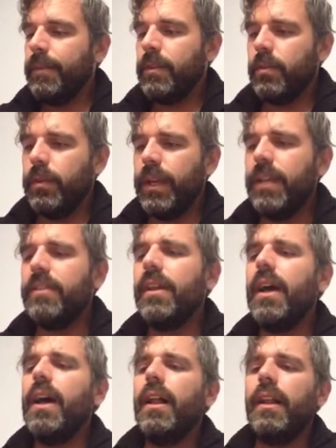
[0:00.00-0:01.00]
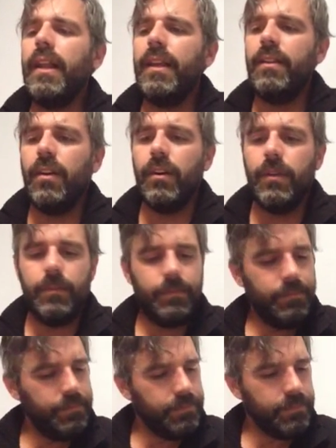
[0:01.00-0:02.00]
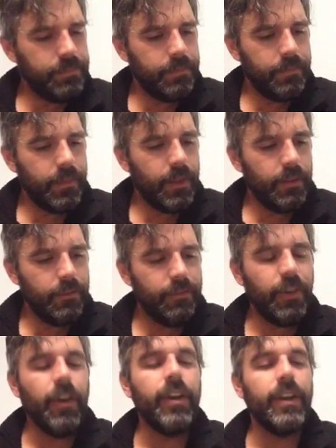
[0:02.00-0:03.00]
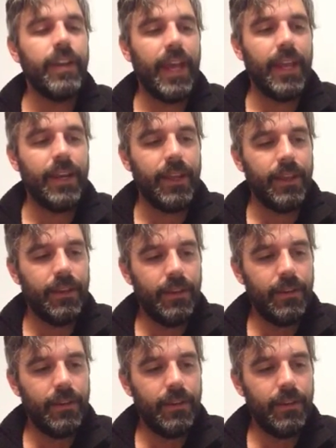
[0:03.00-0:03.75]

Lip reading: So we gets all that done. Fine and dandy.